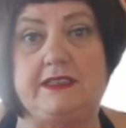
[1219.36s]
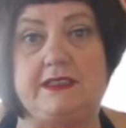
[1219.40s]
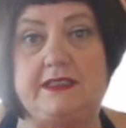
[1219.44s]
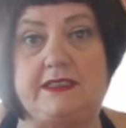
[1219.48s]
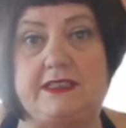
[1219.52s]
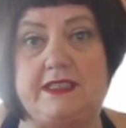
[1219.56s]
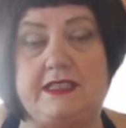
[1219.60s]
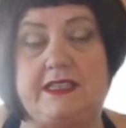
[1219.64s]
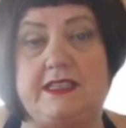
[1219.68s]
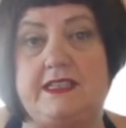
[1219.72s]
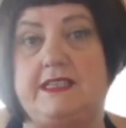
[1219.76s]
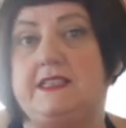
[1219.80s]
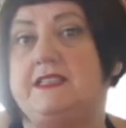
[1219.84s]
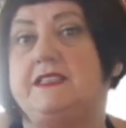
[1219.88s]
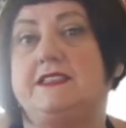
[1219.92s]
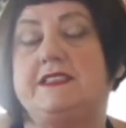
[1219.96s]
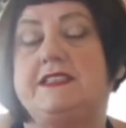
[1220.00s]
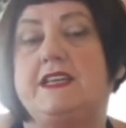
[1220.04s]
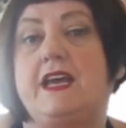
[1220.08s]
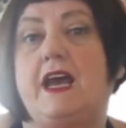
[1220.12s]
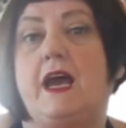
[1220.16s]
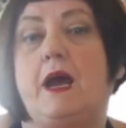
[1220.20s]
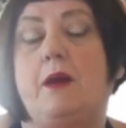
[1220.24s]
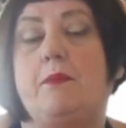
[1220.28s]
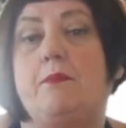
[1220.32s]
teas
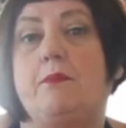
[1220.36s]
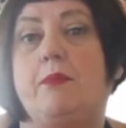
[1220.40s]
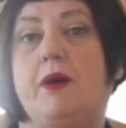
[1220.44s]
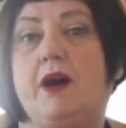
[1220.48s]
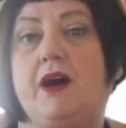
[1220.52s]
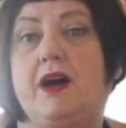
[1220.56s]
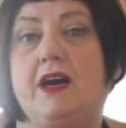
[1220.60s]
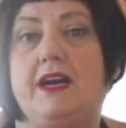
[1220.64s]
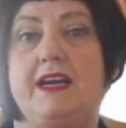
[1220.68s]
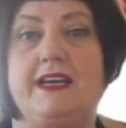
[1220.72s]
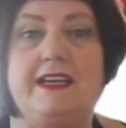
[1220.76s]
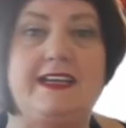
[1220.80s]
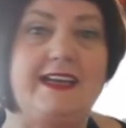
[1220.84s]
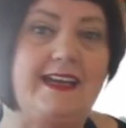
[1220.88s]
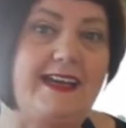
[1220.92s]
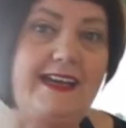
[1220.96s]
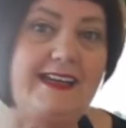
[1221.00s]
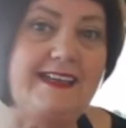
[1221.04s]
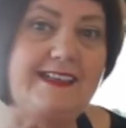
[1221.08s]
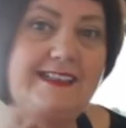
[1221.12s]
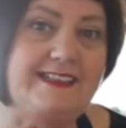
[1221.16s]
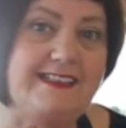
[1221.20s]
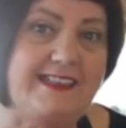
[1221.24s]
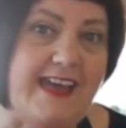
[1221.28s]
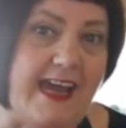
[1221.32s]
by
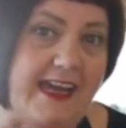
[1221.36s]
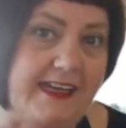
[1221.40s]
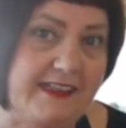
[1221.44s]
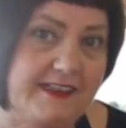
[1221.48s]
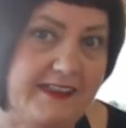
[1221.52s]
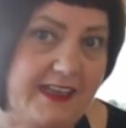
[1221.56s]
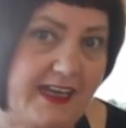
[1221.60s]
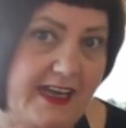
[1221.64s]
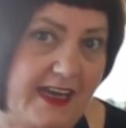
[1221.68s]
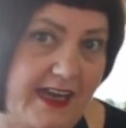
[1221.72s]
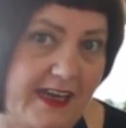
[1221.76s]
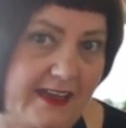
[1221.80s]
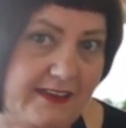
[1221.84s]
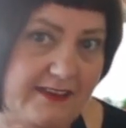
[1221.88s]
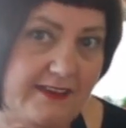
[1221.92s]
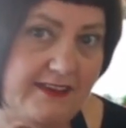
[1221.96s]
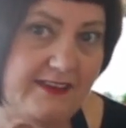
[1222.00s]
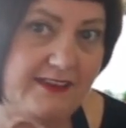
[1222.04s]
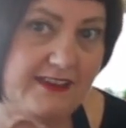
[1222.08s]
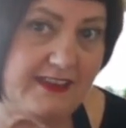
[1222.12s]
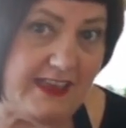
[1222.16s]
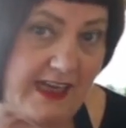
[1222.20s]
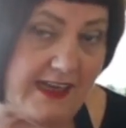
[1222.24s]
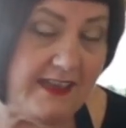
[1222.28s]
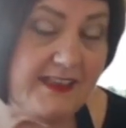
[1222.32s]
Dandelion
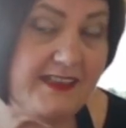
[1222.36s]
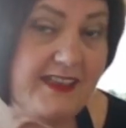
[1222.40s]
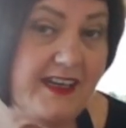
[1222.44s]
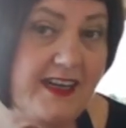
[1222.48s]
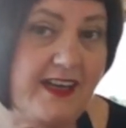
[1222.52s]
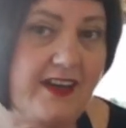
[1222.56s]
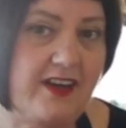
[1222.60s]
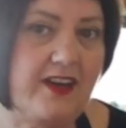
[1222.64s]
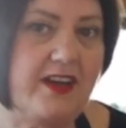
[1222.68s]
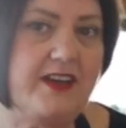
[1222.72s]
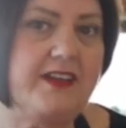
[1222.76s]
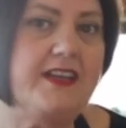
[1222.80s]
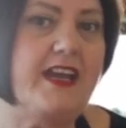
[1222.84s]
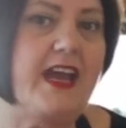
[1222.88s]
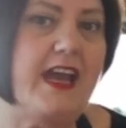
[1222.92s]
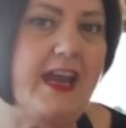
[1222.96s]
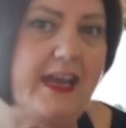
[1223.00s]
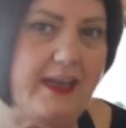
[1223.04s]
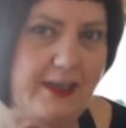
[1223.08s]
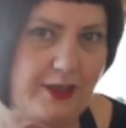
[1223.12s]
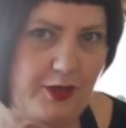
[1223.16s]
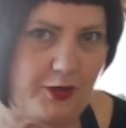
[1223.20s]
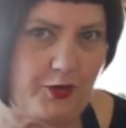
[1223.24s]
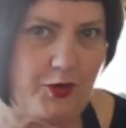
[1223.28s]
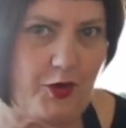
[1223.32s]

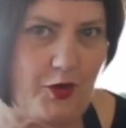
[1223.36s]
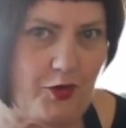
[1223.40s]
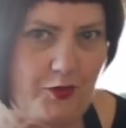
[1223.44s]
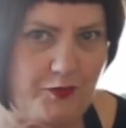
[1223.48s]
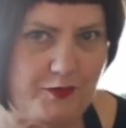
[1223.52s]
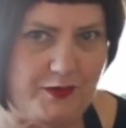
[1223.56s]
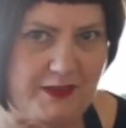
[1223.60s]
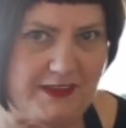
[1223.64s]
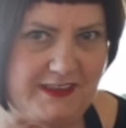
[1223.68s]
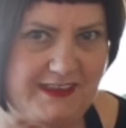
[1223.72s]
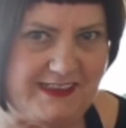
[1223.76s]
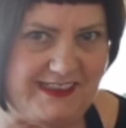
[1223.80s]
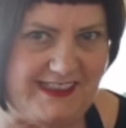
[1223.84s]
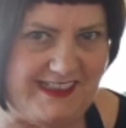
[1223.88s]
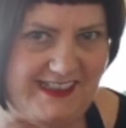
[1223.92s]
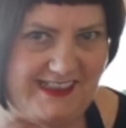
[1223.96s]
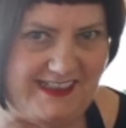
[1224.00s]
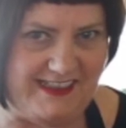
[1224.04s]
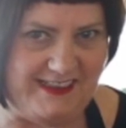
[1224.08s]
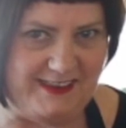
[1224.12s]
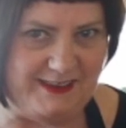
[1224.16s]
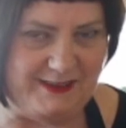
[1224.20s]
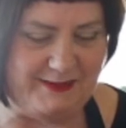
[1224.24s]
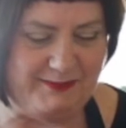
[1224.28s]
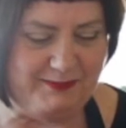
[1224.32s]
Handcrafted Teas.
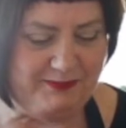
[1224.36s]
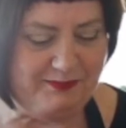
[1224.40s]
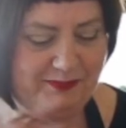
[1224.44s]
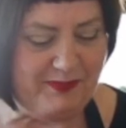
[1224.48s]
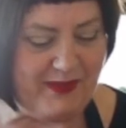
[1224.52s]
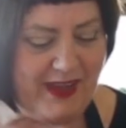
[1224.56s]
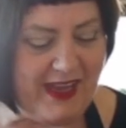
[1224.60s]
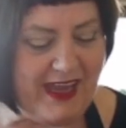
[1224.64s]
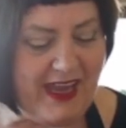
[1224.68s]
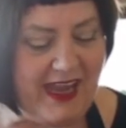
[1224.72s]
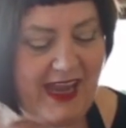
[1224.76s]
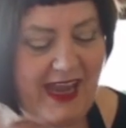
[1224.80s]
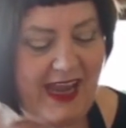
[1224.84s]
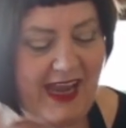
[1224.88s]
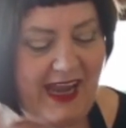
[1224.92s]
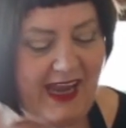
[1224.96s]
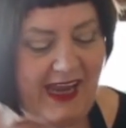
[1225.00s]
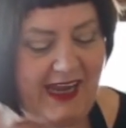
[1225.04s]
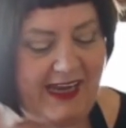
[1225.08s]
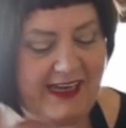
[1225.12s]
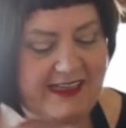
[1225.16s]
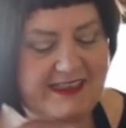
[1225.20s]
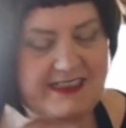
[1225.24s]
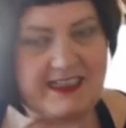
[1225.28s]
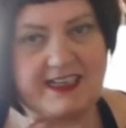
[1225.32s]

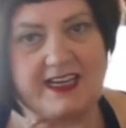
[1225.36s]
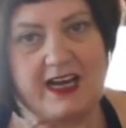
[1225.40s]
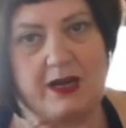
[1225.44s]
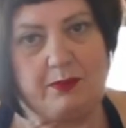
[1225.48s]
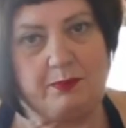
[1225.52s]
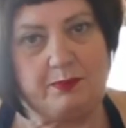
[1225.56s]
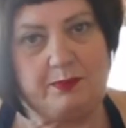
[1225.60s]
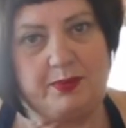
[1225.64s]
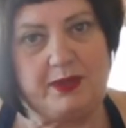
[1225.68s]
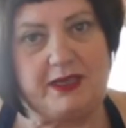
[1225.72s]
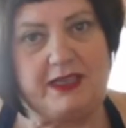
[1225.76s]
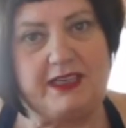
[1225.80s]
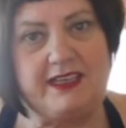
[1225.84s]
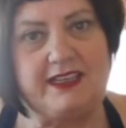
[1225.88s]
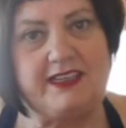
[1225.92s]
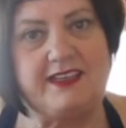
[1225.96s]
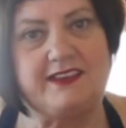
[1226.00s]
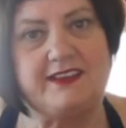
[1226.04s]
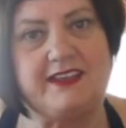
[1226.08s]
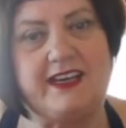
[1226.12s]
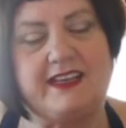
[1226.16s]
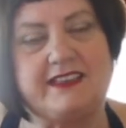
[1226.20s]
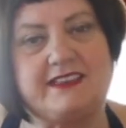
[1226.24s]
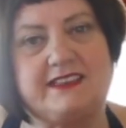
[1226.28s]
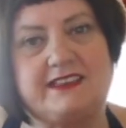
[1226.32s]
It's a company
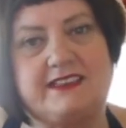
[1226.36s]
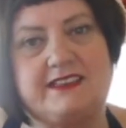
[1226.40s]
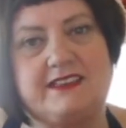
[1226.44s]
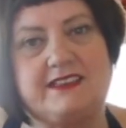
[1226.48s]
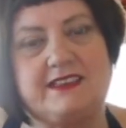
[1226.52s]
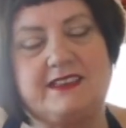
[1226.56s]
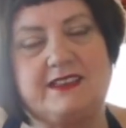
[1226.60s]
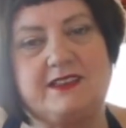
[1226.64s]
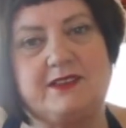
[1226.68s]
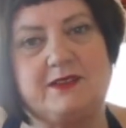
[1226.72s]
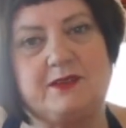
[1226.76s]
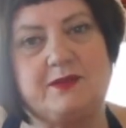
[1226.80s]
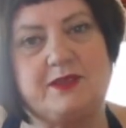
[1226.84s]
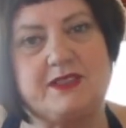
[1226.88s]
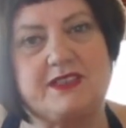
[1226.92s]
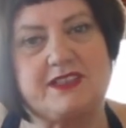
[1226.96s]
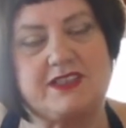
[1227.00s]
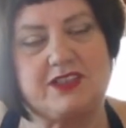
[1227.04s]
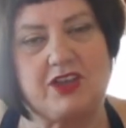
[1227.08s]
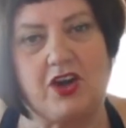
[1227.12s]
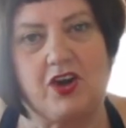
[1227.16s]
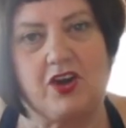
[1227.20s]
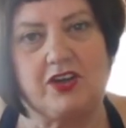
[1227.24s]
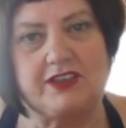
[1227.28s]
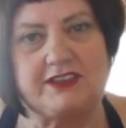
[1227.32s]
that was
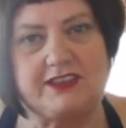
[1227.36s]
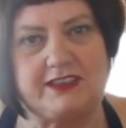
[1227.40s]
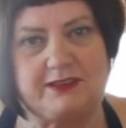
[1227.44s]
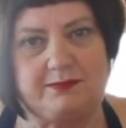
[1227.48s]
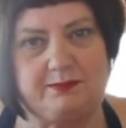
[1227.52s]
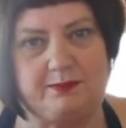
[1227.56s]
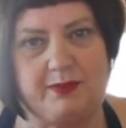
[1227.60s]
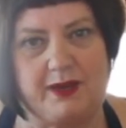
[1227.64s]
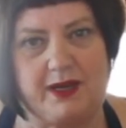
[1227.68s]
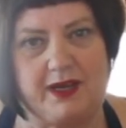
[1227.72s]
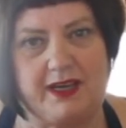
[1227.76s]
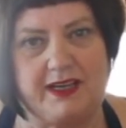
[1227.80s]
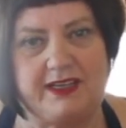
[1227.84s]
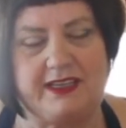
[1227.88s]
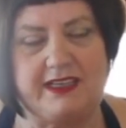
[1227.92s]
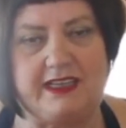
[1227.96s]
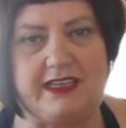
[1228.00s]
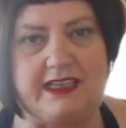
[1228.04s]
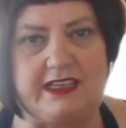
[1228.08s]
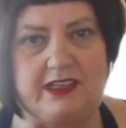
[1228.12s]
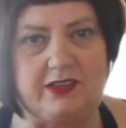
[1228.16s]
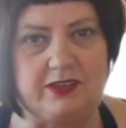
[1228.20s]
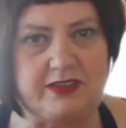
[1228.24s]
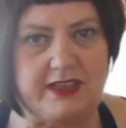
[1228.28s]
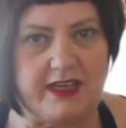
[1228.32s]
started by
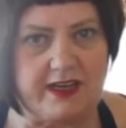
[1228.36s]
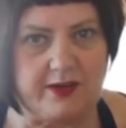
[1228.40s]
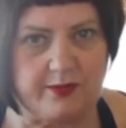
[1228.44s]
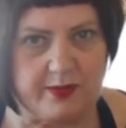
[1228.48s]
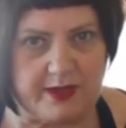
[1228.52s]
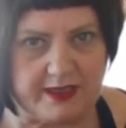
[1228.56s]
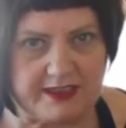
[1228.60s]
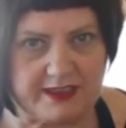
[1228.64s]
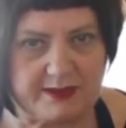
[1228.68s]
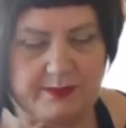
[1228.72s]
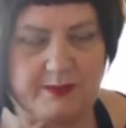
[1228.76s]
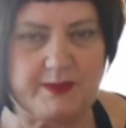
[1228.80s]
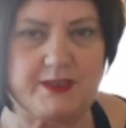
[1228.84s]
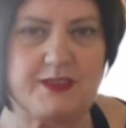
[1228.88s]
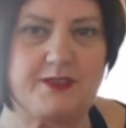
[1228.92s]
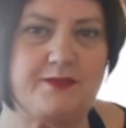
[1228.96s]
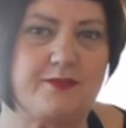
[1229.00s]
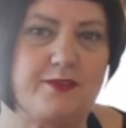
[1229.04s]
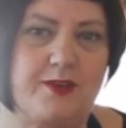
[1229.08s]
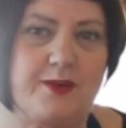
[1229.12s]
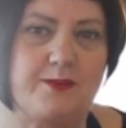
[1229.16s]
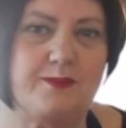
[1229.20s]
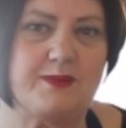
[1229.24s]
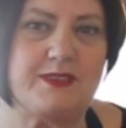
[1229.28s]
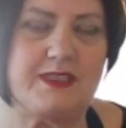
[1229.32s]
Hielke Erasmus
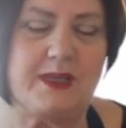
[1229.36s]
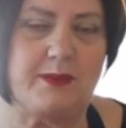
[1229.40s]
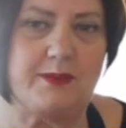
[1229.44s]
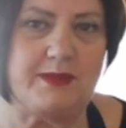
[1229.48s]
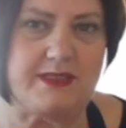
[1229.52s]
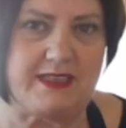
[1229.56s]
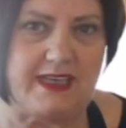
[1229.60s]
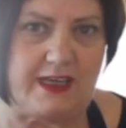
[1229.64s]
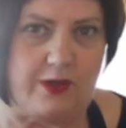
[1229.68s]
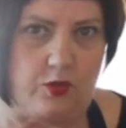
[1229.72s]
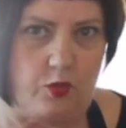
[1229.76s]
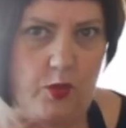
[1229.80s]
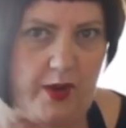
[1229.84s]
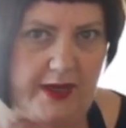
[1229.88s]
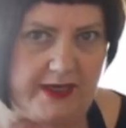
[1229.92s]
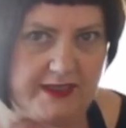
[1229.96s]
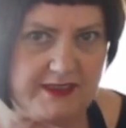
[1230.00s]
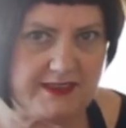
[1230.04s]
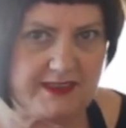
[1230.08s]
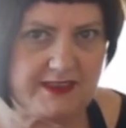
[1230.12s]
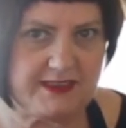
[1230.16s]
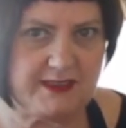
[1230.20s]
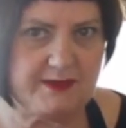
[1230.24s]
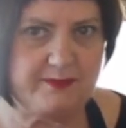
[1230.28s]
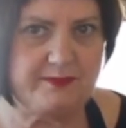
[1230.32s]
from Somerset
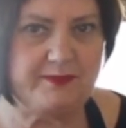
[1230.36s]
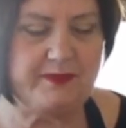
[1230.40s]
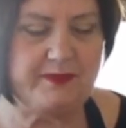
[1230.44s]
West.